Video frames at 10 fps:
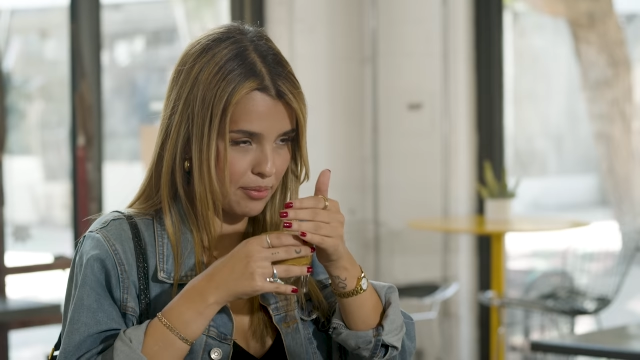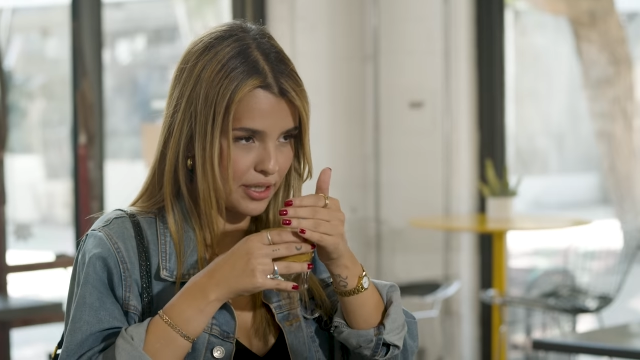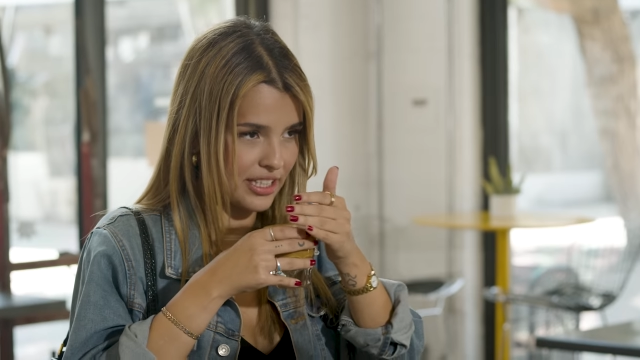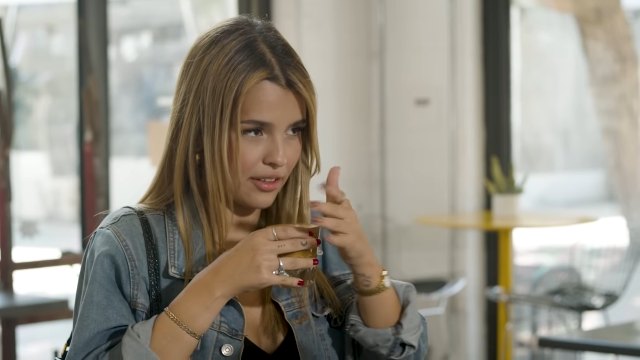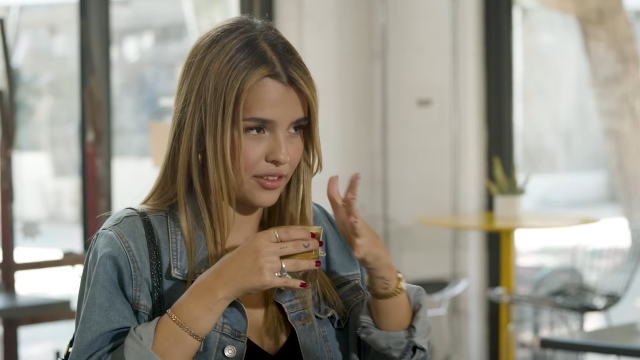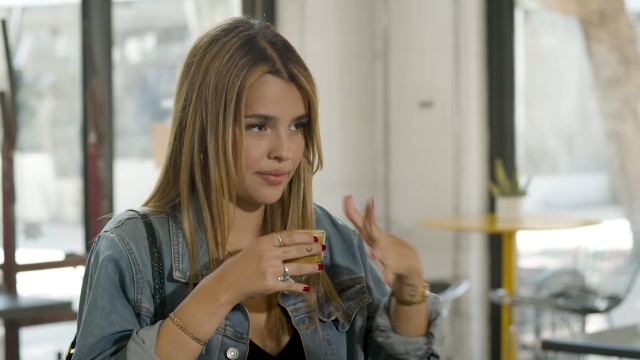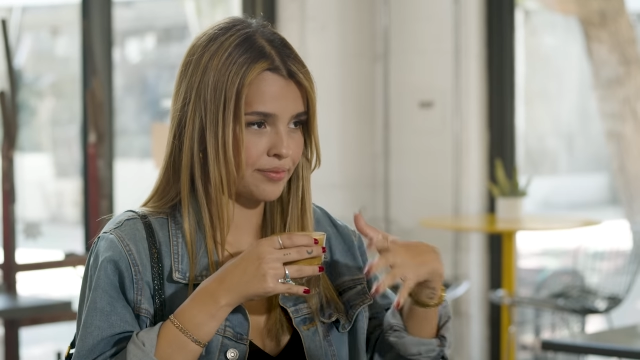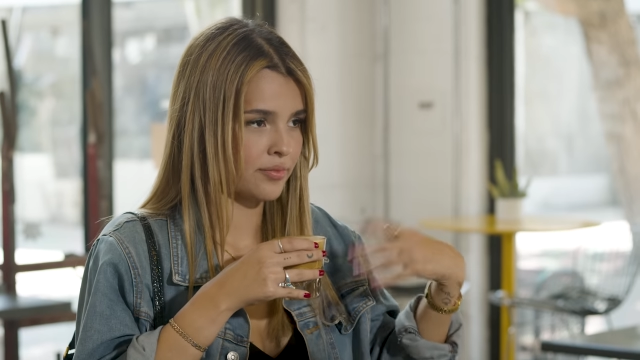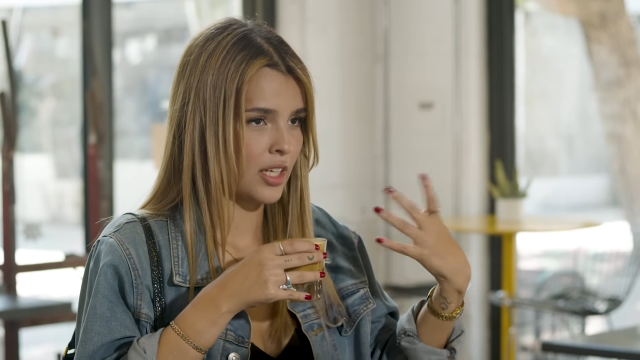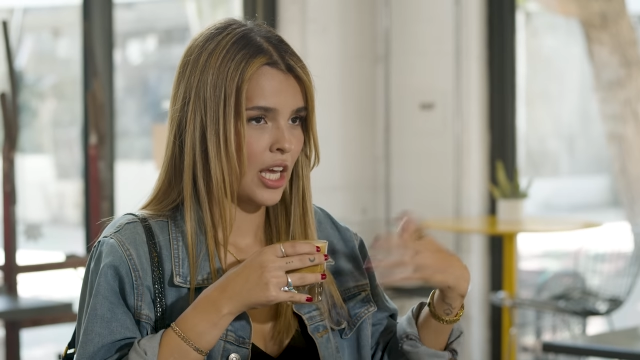Brings out
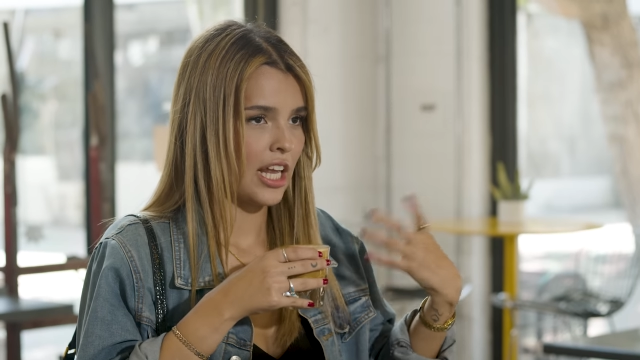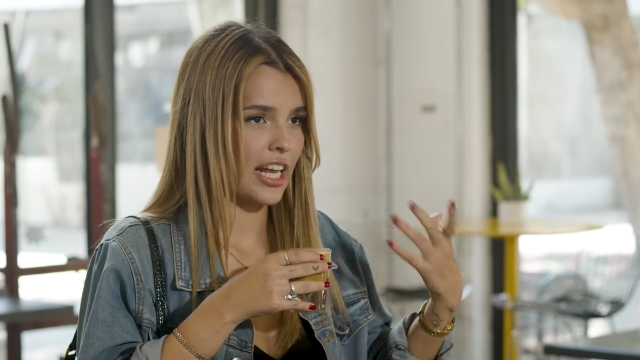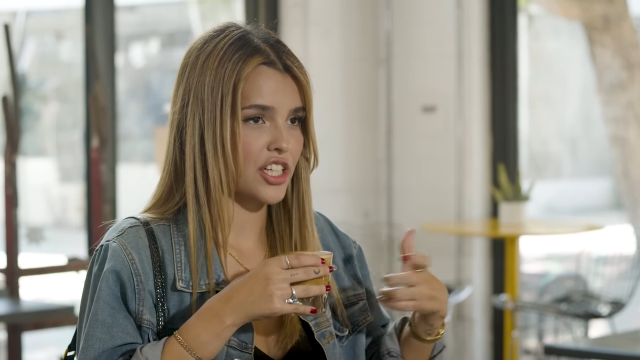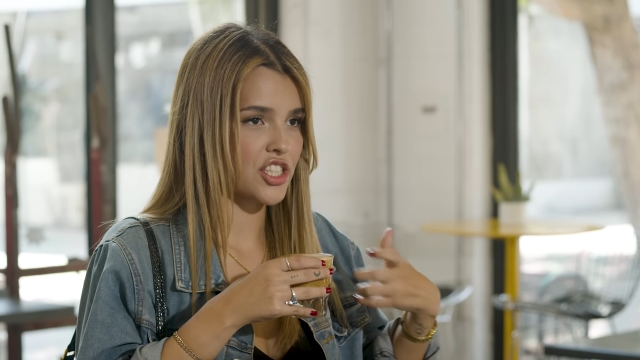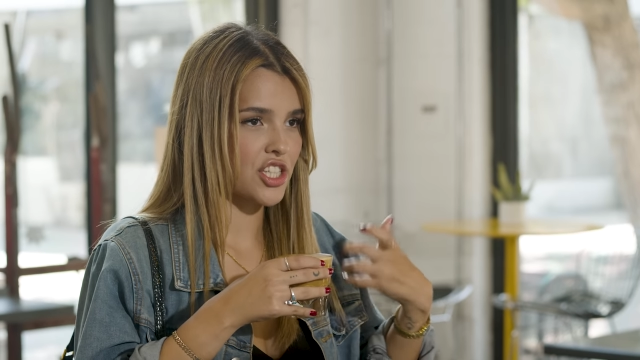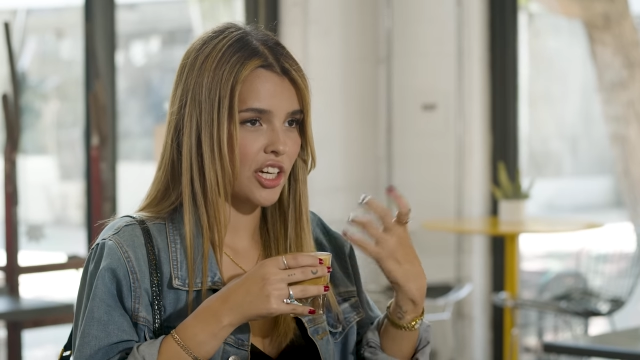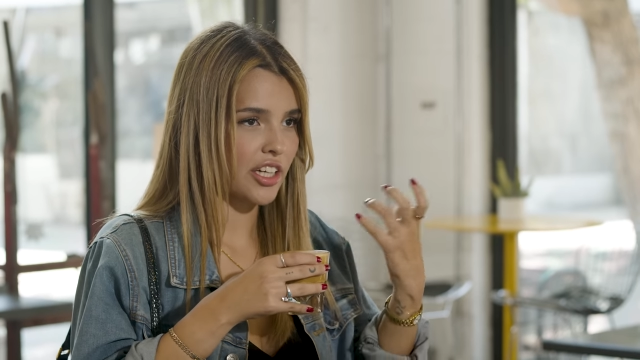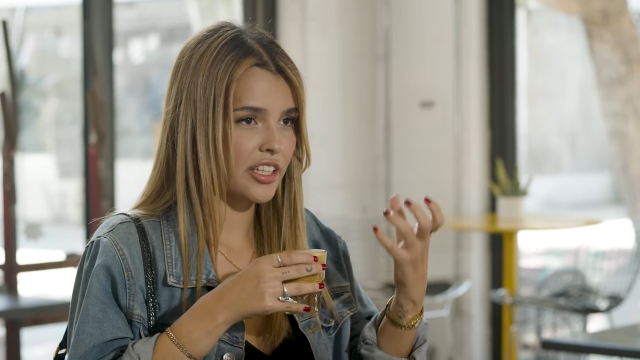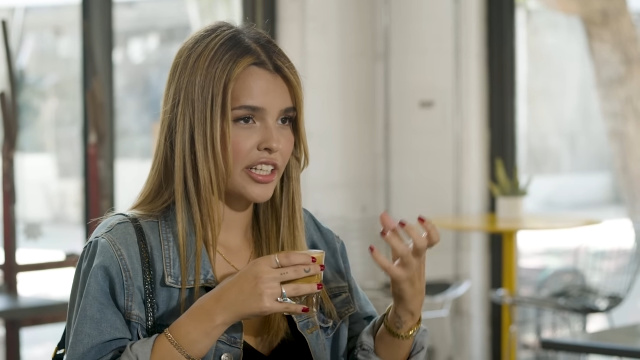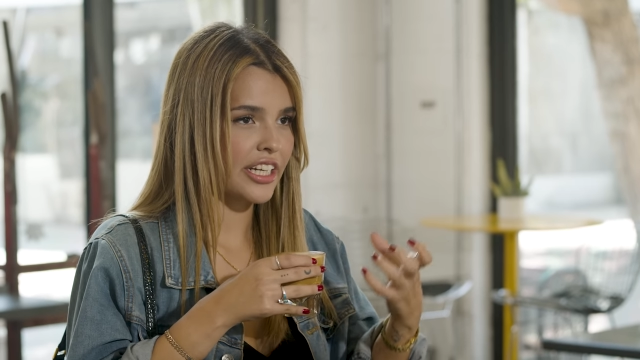like a
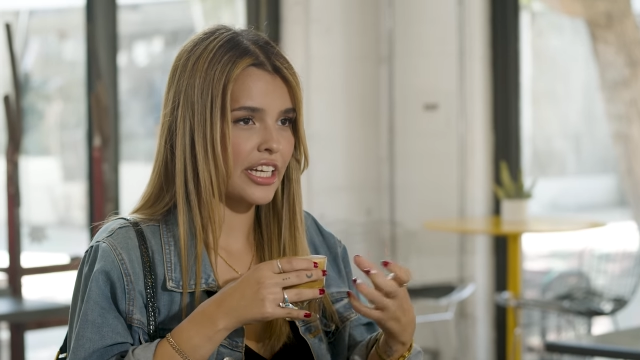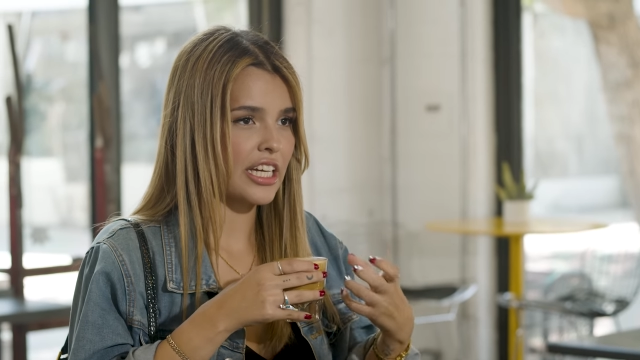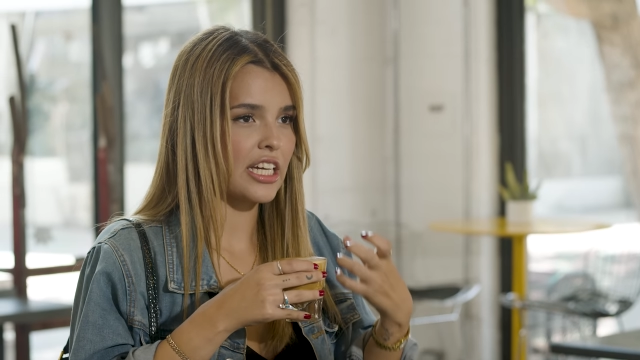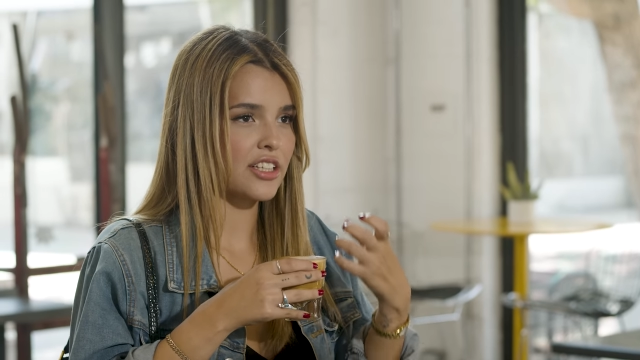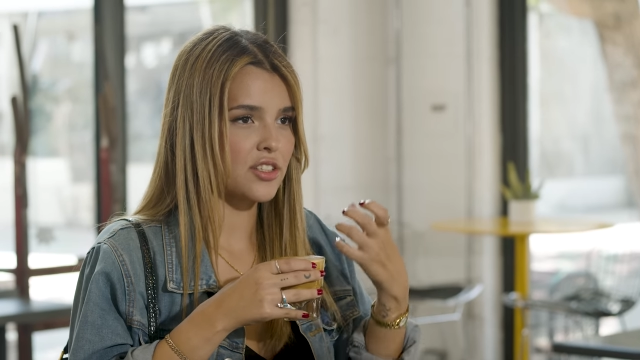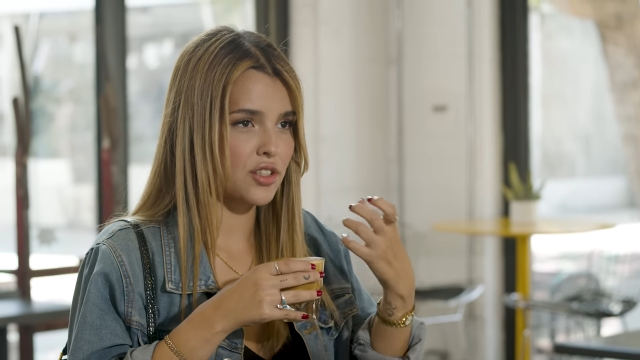chocolatey